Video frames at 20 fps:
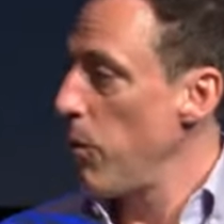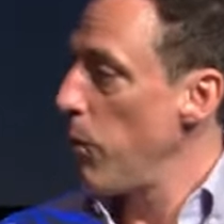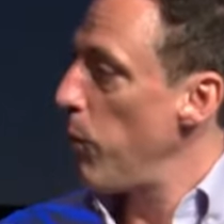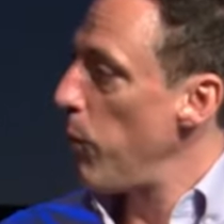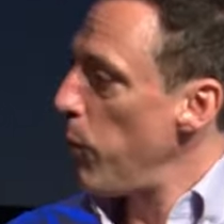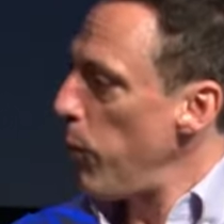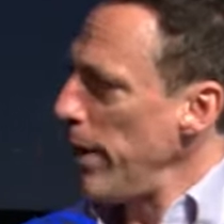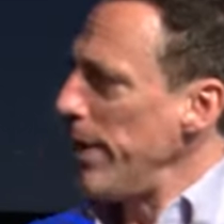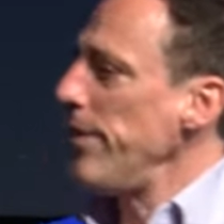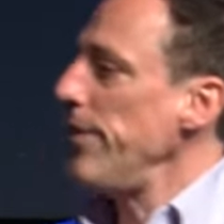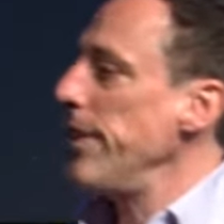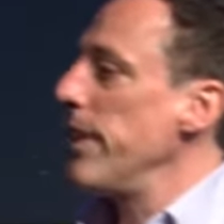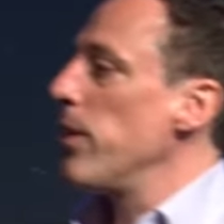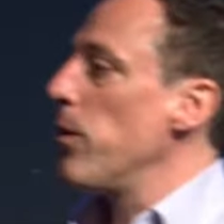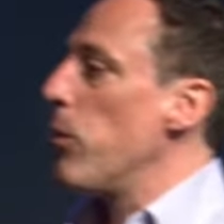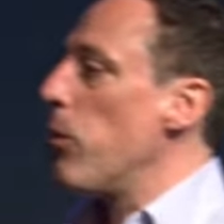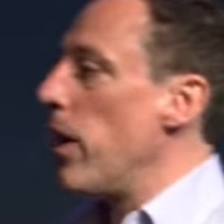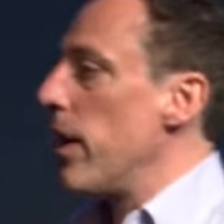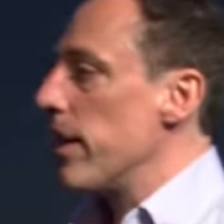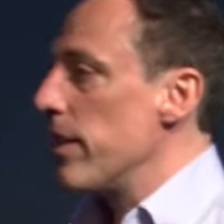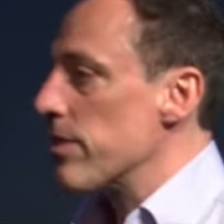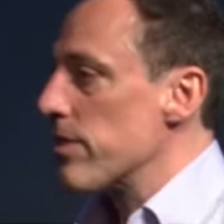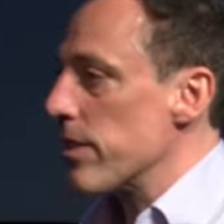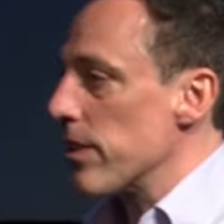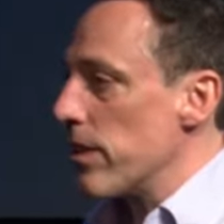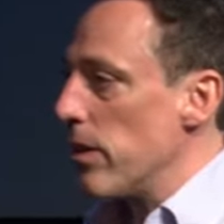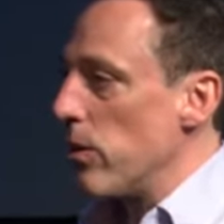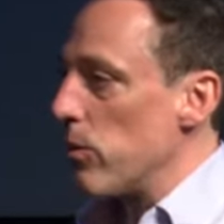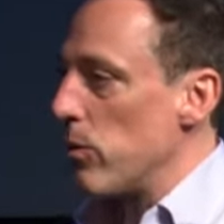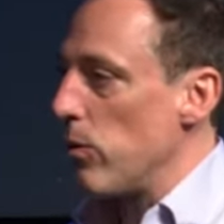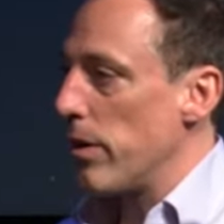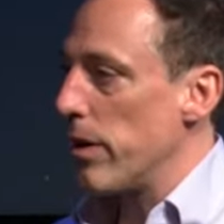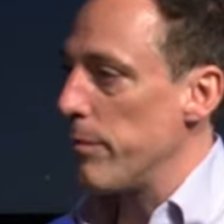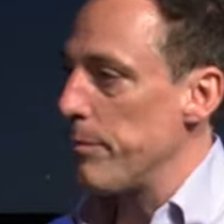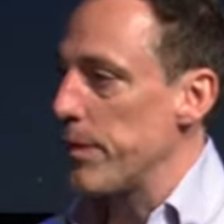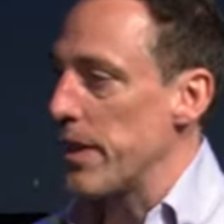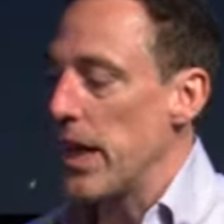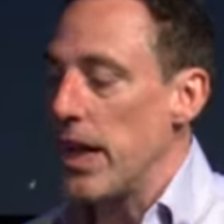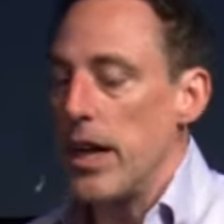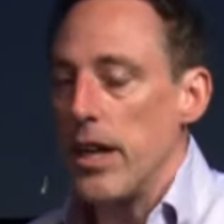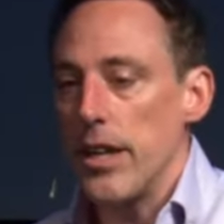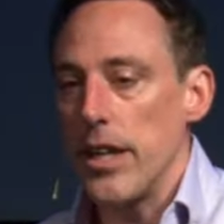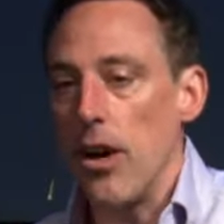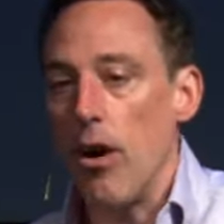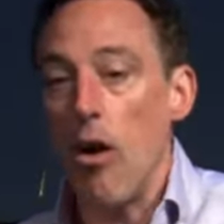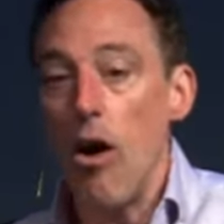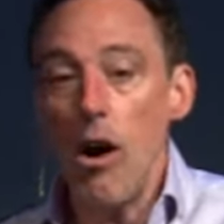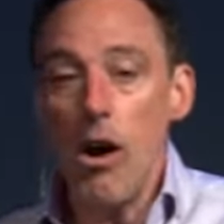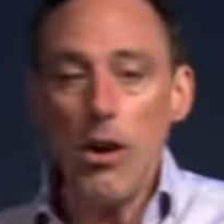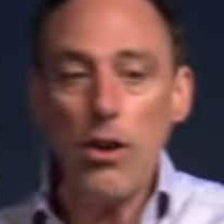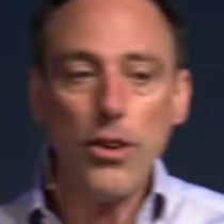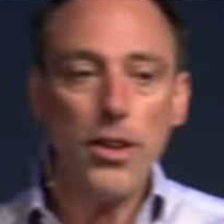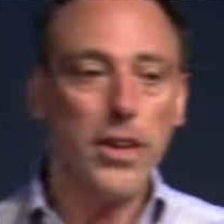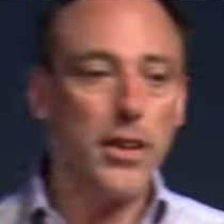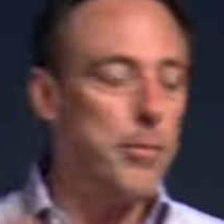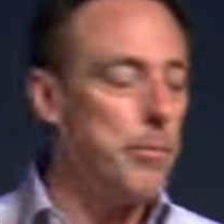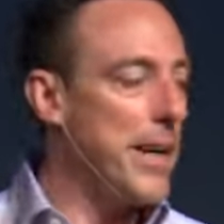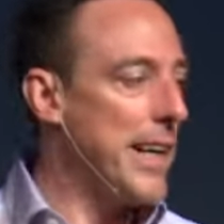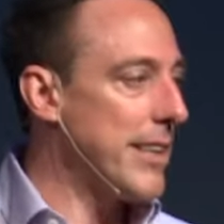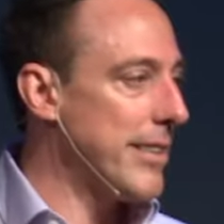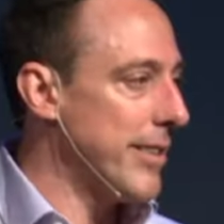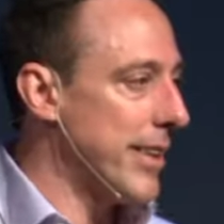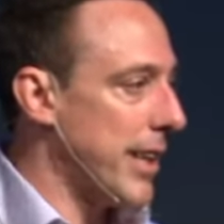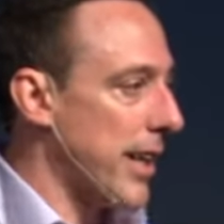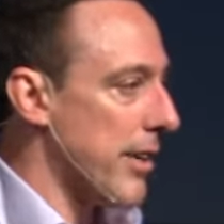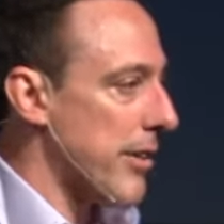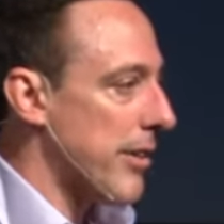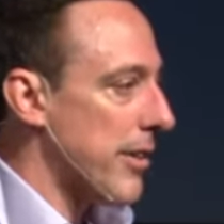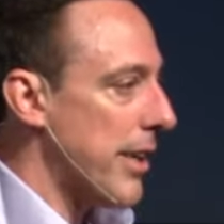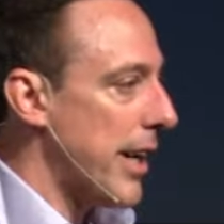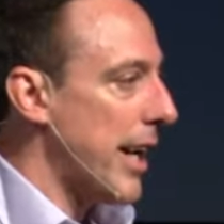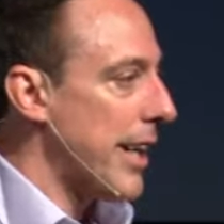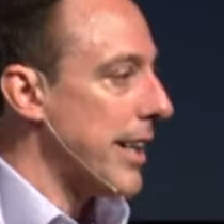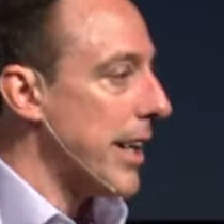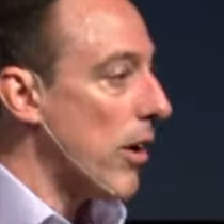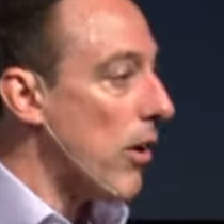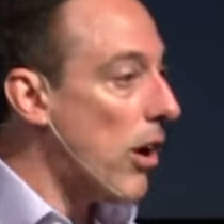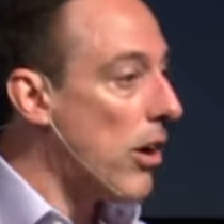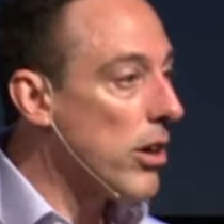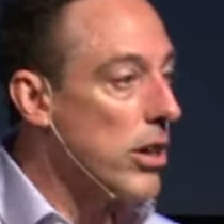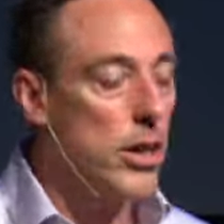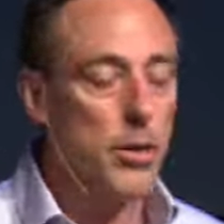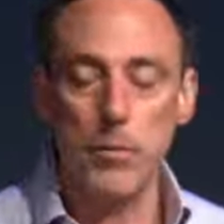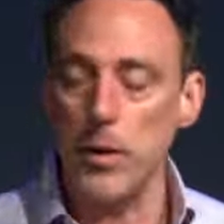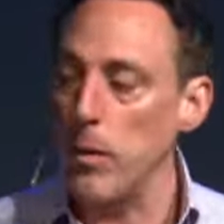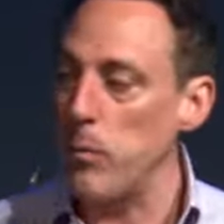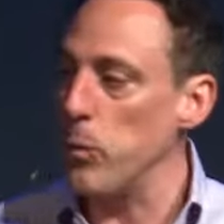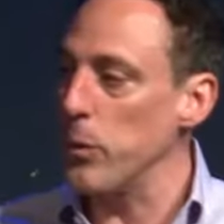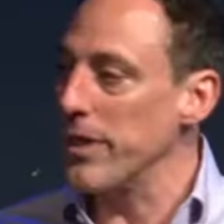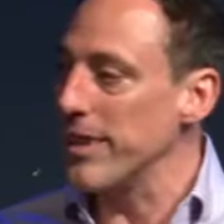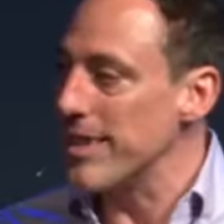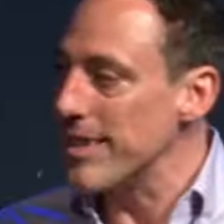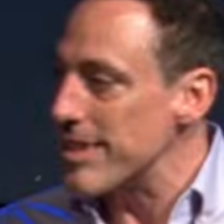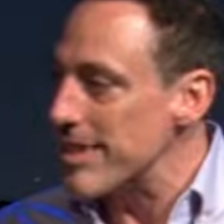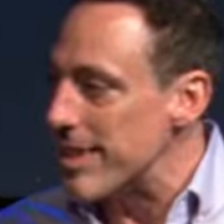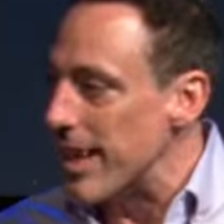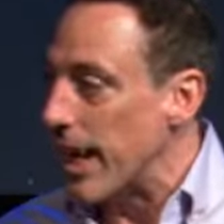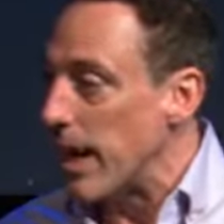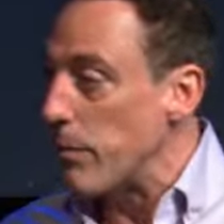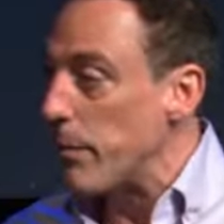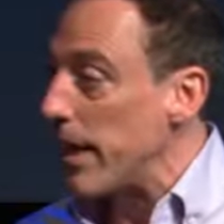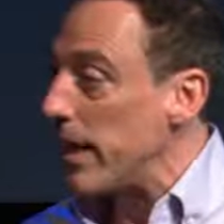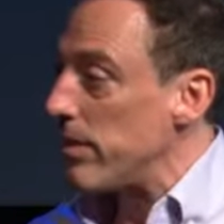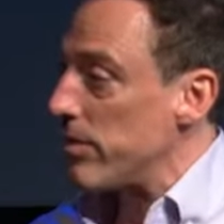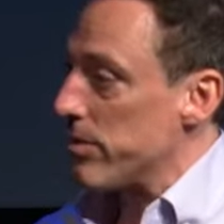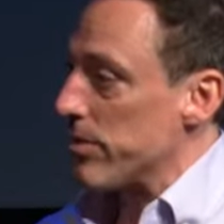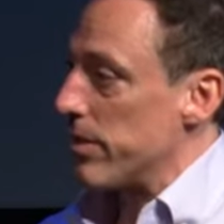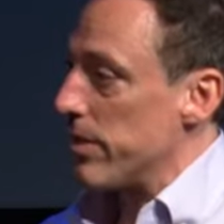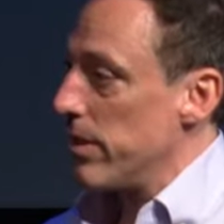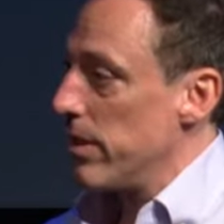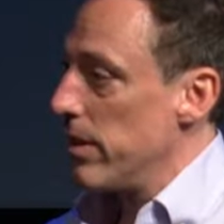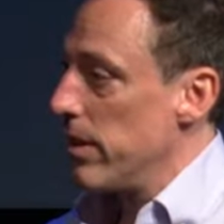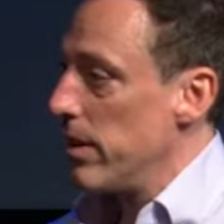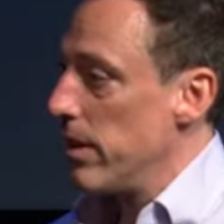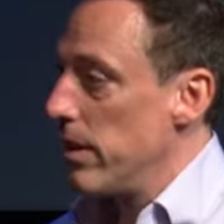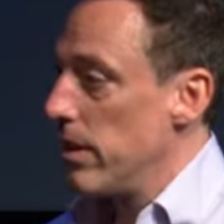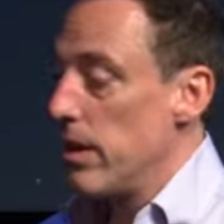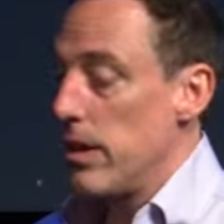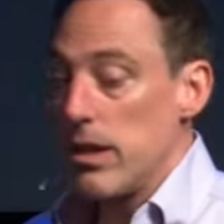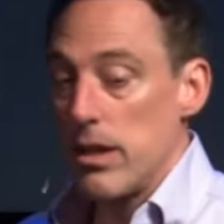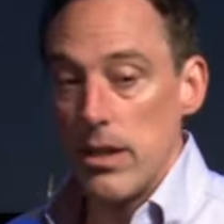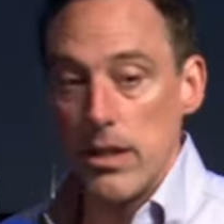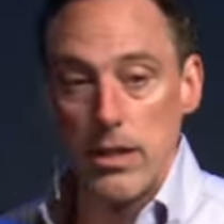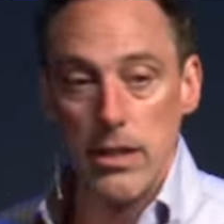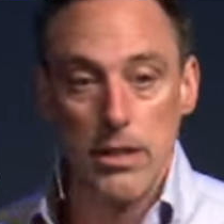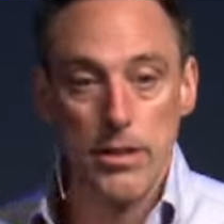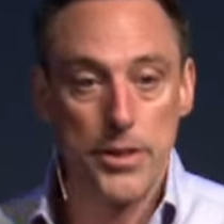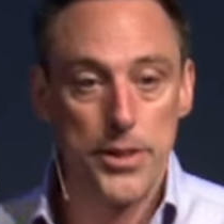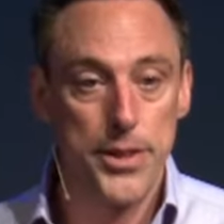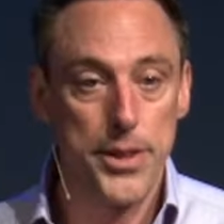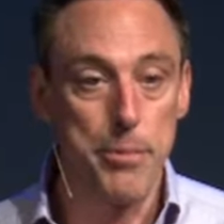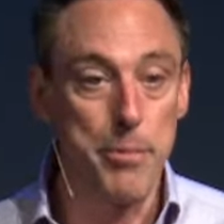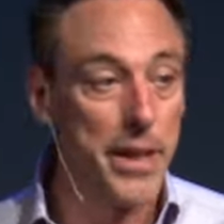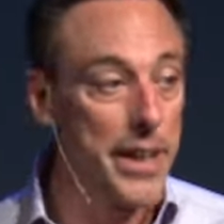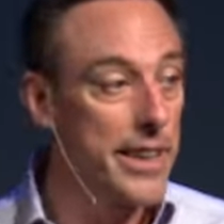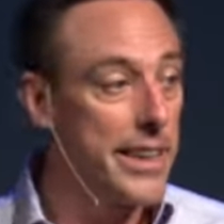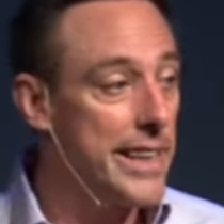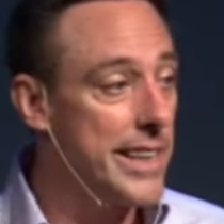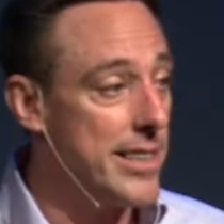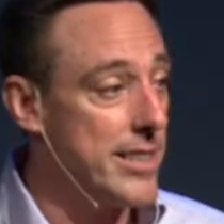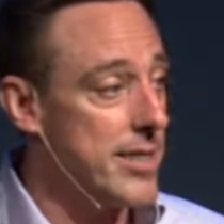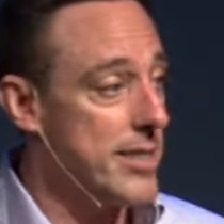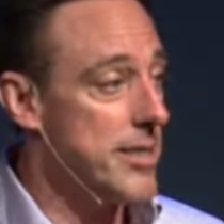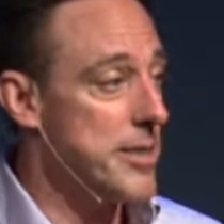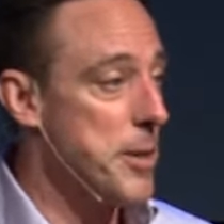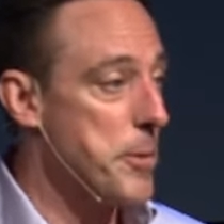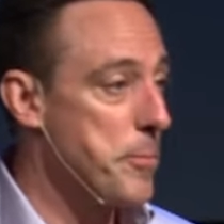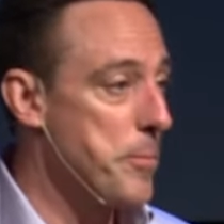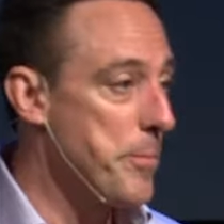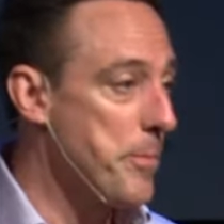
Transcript: Where do you want us to go, Lord? They all come back together and they all come up with the same answer the Middle East.